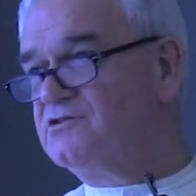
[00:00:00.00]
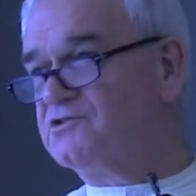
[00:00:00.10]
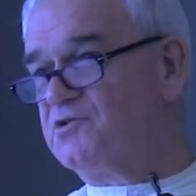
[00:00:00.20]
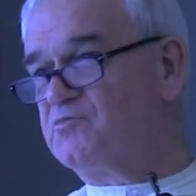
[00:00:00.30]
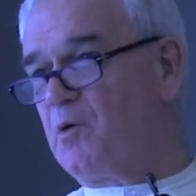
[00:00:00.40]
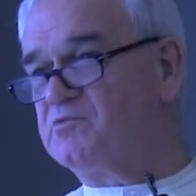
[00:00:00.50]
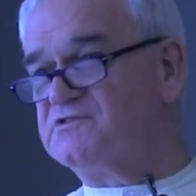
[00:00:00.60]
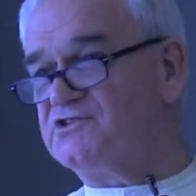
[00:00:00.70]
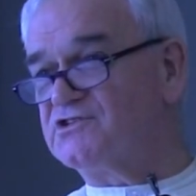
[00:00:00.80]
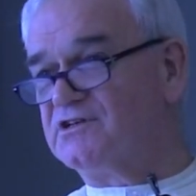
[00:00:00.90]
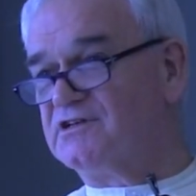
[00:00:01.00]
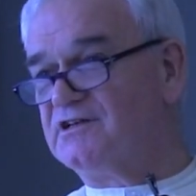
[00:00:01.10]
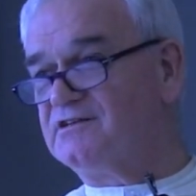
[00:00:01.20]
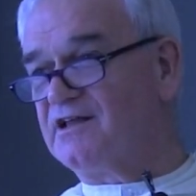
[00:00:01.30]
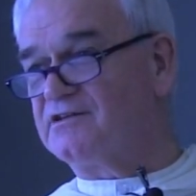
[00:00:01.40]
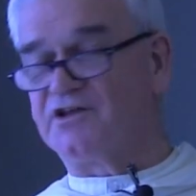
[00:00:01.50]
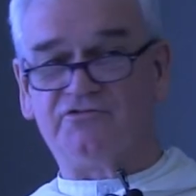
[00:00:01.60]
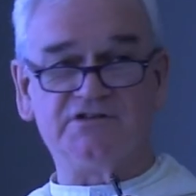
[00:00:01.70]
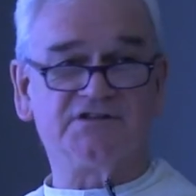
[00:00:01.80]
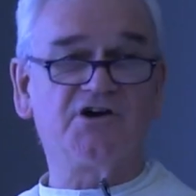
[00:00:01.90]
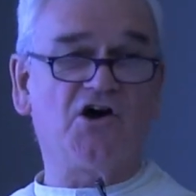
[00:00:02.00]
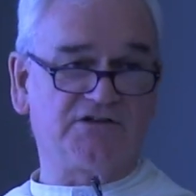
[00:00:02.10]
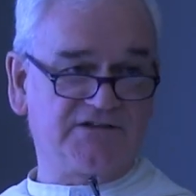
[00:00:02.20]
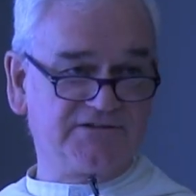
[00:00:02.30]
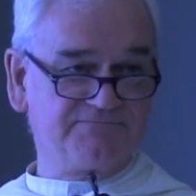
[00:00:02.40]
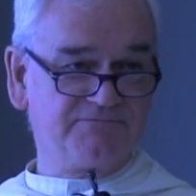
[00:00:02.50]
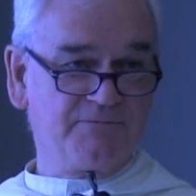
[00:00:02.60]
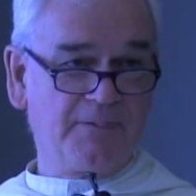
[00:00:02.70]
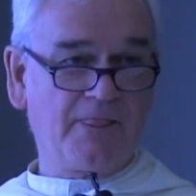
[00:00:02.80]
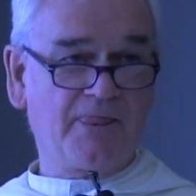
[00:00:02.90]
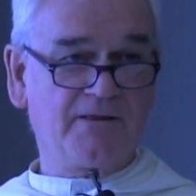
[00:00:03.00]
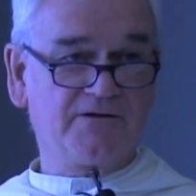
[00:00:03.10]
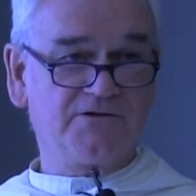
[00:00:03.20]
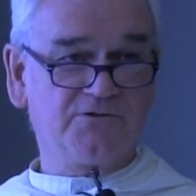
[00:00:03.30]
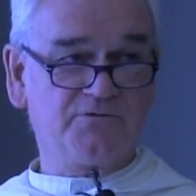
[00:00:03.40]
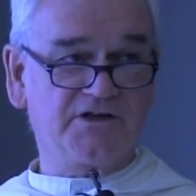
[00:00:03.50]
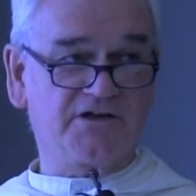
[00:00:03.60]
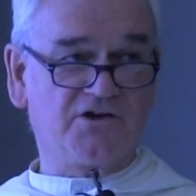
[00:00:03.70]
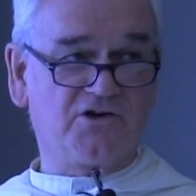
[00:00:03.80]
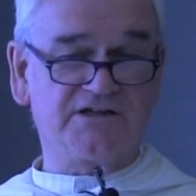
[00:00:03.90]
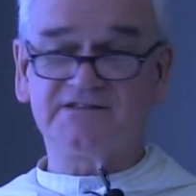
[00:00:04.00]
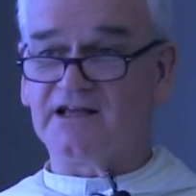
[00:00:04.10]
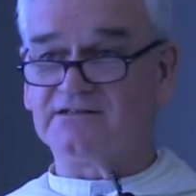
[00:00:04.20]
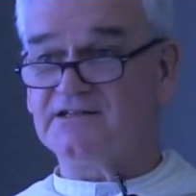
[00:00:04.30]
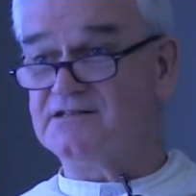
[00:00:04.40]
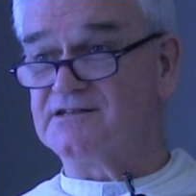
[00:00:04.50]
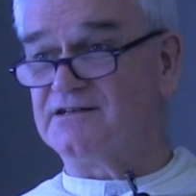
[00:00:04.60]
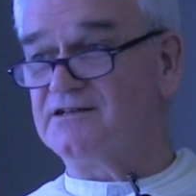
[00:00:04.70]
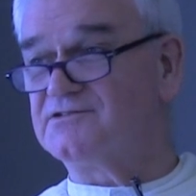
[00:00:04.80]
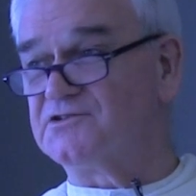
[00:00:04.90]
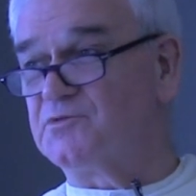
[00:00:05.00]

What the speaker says: to the proposition that there is a God. We can all assent easily to